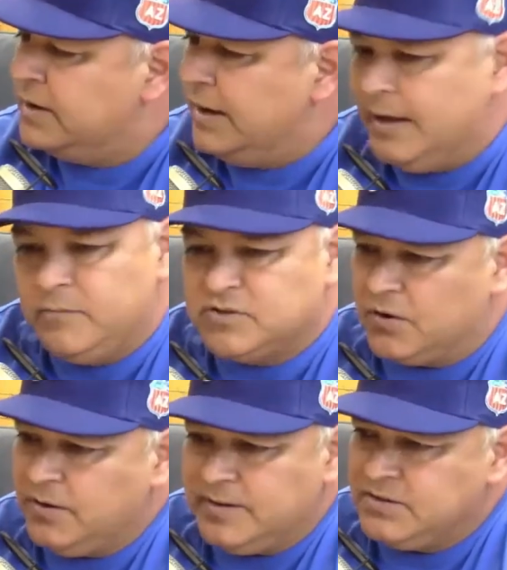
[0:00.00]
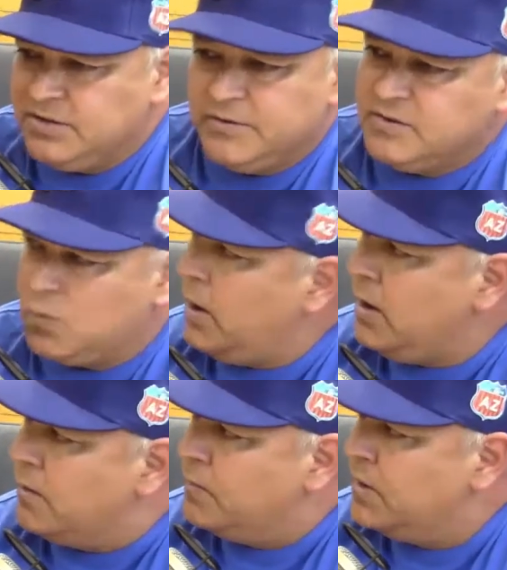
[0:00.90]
He was hurt this year as well.